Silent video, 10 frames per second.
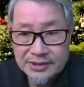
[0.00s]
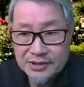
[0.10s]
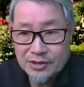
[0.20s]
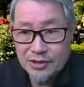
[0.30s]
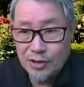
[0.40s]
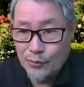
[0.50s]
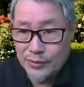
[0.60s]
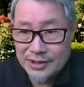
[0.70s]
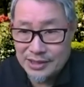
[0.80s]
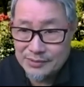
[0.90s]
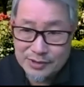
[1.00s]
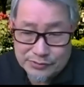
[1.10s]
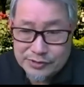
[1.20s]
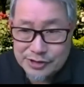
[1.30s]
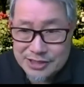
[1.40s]
Mm-hmm. All we get, because
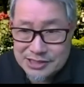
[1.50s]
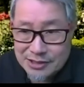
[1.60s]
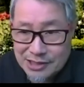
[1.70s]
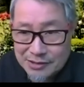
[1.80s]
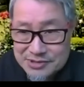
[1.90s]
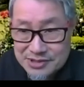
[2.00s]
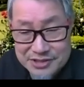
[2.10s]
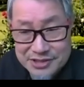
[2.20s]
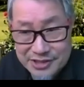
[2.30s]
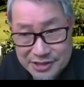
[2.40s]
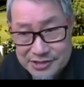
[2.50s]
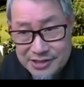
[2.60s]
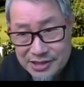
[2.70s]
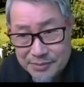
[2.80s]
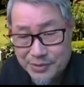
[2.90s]
we trust our counselor, she's
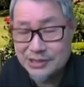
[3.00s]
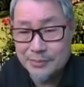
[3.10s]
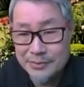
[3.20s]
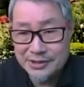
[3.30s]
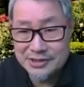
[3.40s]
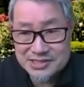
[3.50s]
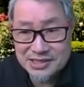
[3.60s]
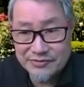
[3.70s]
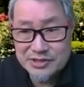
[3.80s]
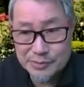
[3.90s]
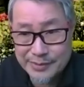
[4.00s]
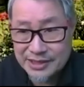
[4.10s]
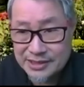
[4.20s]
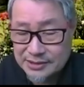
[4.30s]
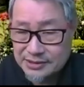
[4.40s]
actually a PWD herself in
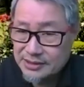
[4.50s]
Jamaica.